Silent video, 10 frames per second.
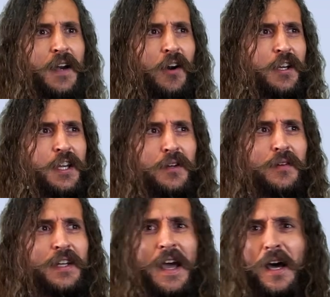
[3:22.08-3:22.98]
our here
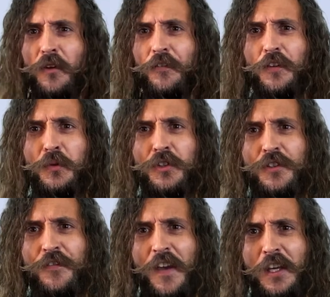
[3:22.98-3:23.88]
and now, the future's
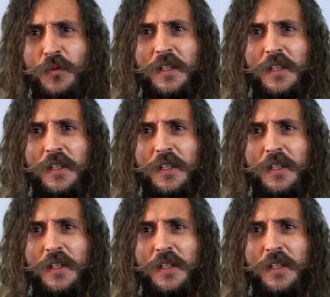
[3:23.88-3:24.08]
fate we